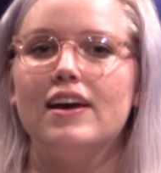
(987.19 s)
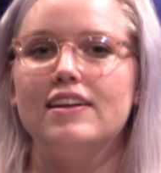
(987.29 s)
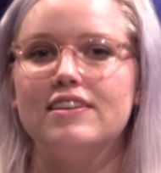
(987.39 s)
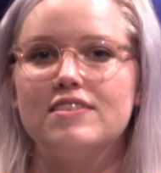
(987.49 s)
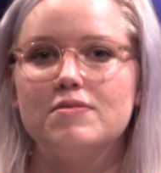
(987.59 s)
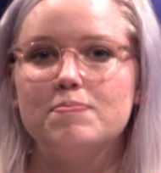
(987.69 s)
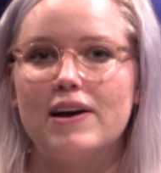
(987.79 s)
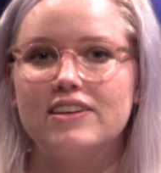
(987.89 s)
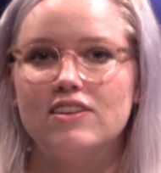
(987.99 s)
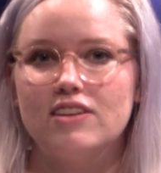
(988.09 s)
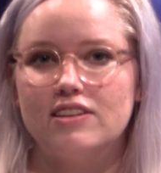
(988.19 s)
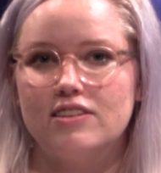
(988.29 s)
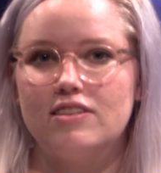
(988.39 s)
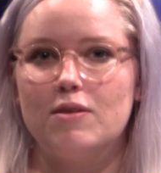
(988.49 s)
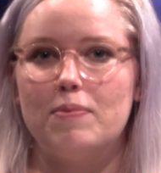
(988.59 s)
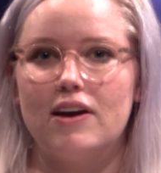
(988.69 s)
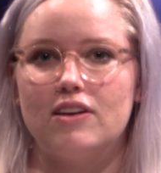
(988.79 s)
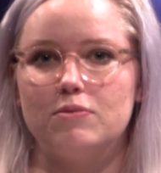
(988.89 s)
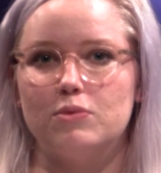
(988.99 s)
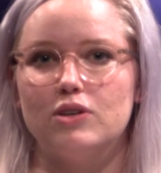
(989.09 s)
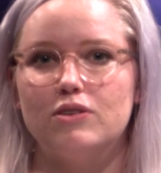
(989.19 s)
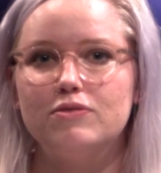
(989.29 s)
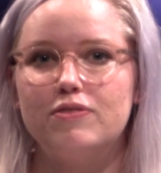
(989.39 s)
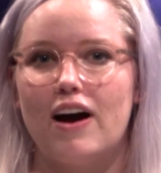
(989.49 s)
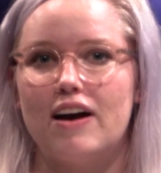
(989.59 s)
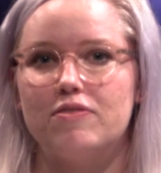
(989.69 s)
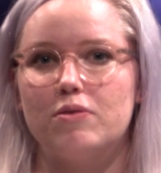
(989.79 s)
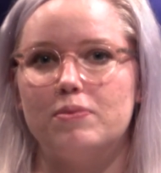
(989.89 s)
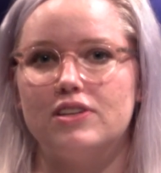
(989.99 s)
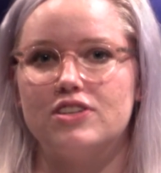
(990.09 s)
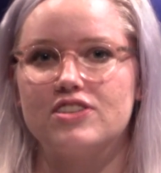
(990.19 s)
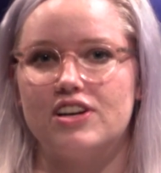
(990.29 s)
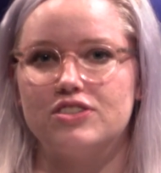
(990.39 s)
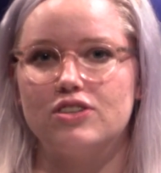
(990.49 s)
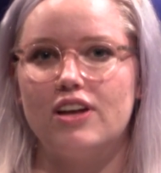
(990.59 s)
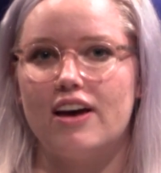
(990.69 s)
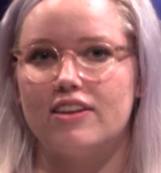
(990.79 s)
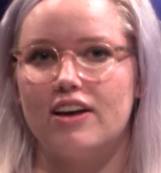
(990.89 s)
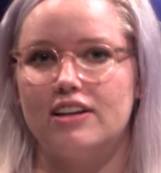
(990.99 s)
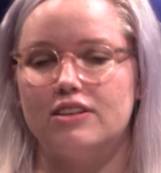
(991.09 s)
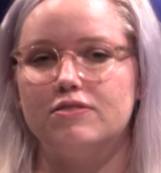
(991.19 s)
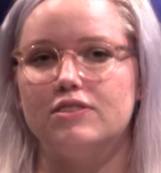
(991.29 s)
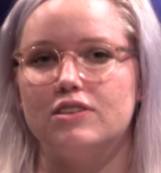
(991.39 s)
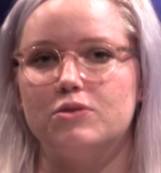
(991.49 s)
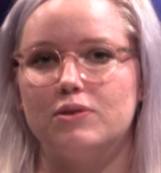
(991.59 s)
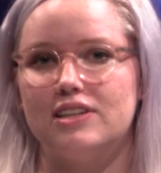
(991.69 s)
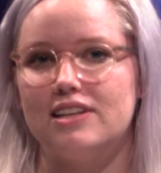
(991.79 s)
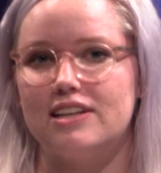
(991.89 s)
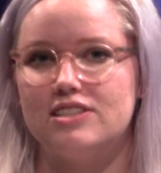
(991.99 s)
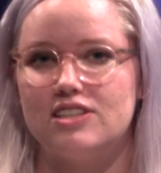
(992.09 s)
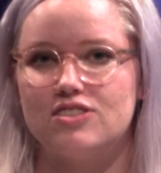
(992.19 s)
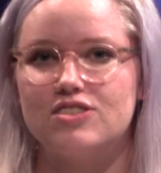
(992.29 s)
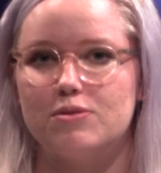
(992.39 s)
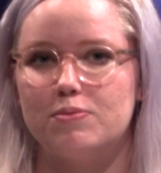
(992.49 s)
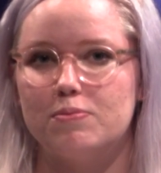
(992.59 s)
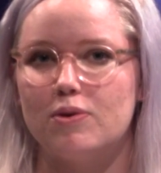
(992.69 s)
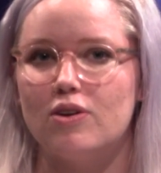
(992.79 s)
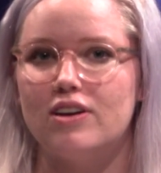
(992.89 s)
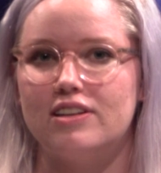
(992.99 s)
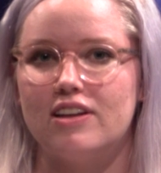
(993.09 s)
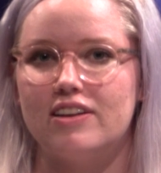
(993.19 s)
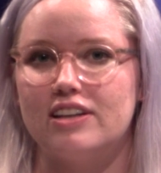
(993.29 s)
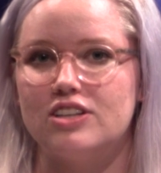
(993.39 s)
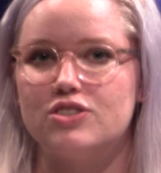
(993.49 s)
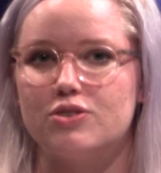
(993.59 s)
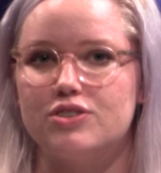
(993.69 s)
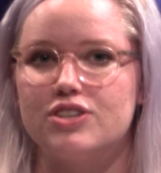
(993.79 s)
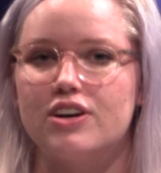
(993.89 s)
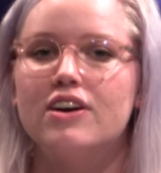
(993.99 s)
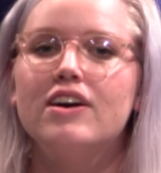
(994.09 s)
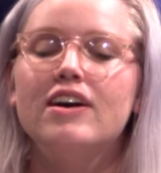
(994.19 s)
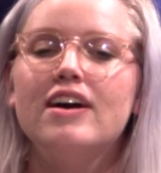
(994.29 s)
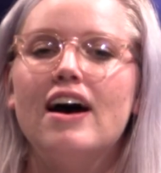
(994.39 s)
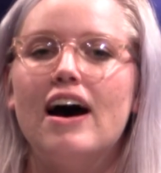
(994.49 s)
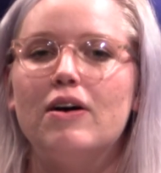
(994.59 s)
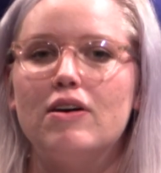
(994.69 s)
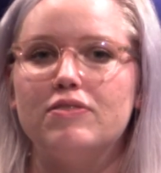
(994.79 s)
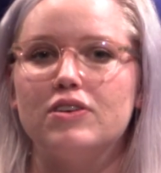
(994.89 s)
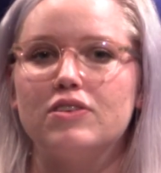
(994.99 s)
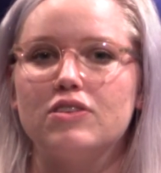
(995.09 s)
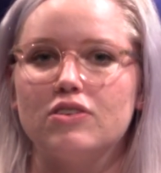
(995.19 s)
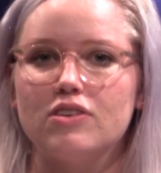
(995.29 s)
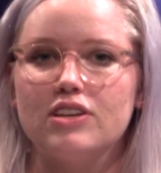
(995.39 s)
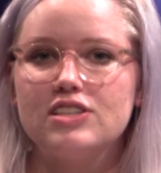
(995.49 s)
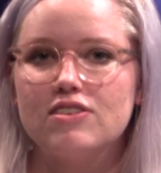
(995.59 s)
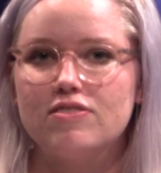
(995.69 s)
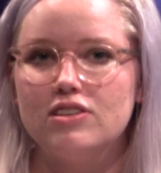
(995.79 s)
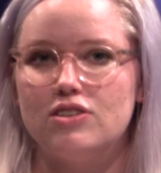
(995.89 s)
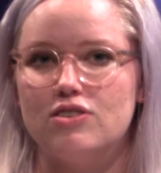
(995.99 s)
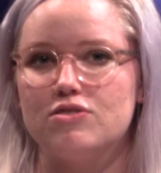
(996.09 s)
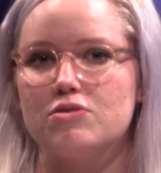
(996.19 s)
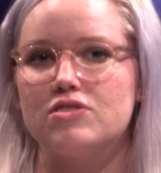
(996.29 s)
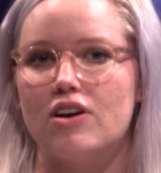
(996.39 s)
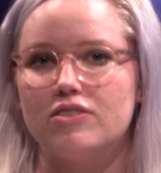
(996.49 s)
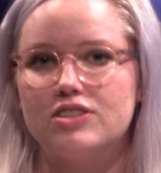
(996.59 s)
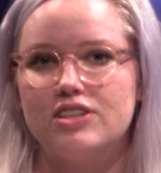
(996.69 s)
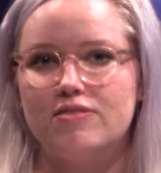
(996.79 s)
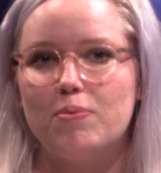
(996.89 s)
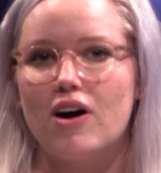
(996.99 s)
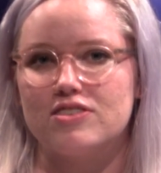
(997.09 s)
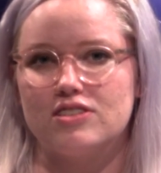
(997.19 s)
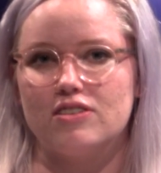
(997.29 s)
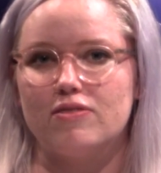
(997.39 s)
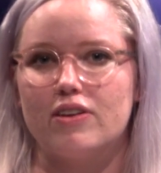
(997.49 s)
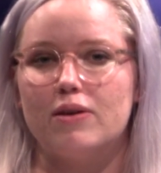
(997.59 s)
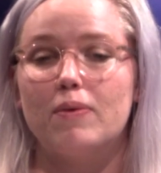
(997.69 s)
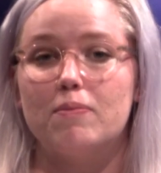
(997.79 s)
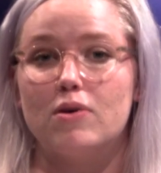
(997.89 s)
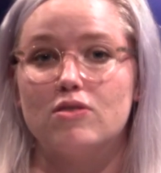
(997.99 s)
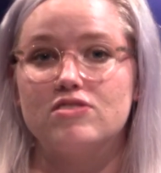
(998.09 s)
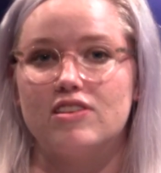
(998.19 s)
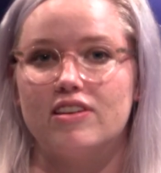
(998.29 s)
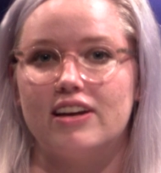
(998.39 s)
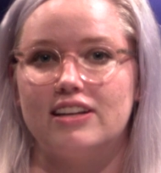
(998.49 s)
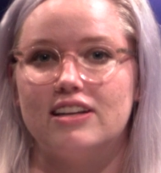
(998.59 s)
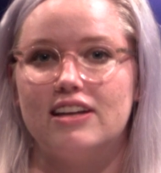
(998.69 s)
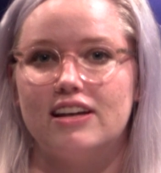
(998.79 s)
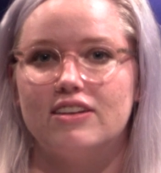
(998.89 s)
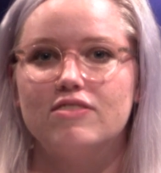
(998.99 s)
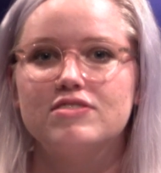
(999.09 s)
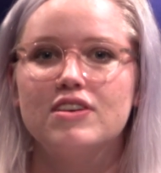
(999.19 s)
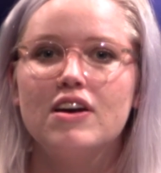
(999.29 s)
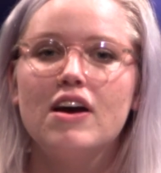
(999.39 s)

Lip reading: It is speculated the band Maroon 5 will be the scheduled headliner for the 2019 Super Bowl in Atlanta, Georgia. However, the release of the news was not received positively by most Atlanta natives.